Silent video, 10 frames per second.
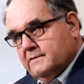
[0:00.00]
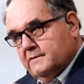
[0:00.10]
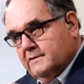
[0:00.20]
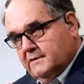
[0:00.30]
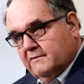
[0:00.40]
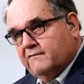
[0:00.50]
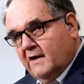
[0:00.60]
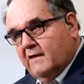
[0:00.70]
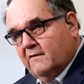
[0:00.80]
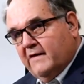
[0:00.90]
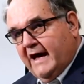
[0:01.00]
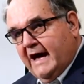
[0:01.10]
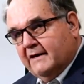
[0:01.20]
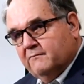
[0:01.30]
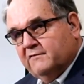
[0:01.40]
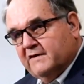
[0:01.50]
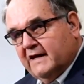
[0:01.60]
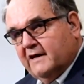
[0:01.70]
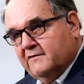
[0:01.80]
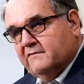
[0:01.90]
you're going to follow that. And we've got
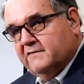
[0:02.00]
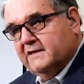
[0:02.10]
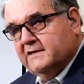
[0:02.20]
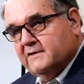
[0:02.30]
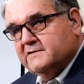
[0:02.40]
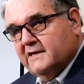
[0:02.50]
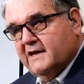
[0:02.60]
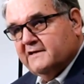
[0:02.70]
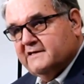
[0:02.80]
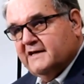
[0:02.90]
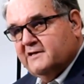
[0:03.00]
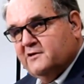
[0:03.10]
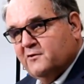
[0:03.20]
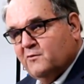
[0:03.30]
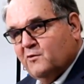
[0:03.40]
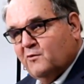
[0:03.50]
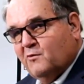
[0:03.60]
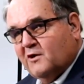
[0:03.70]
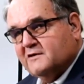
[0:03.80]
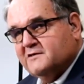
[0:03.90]
other videos on how the 10-year rule
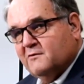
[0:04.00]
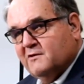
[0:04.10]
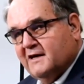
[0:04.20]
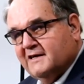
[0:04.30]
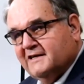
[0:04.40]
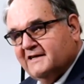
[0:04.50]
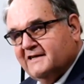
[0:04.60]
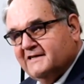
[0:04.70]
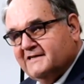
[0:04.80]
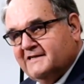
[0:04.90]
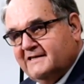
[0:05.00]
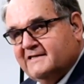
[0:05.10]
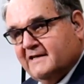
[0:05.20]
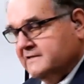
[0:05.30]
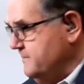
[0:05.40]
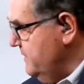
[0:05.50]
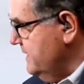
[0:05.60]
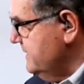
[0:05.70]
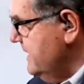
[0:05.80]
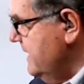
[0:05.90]
works, so we're not going to get into details
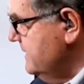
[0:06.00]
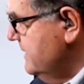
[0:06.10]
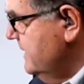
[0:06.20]
about that.